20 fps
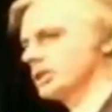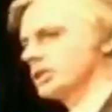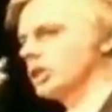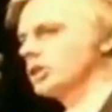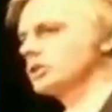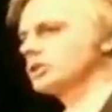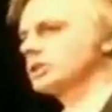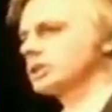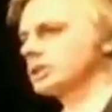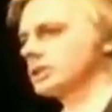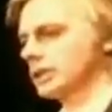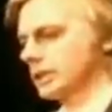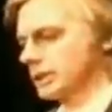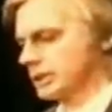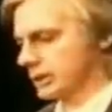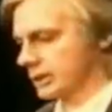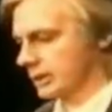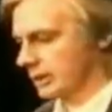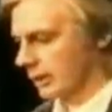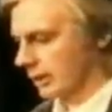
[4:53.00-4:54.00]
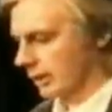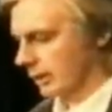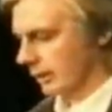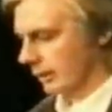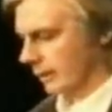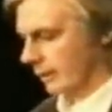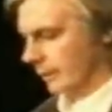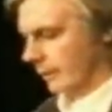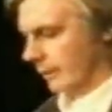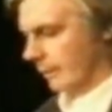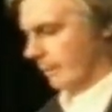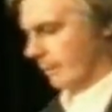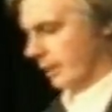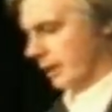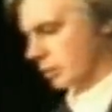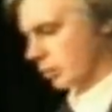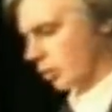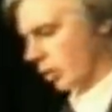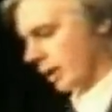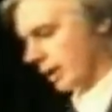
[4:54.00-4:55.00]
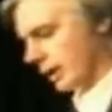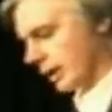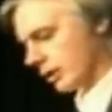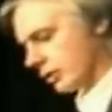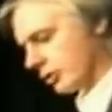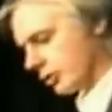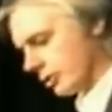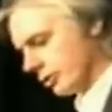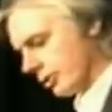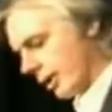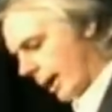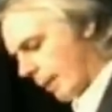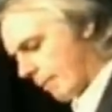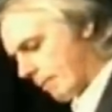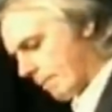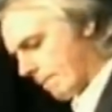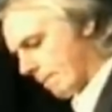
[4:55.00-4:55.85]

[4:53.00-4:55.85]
consciousness that's working through them.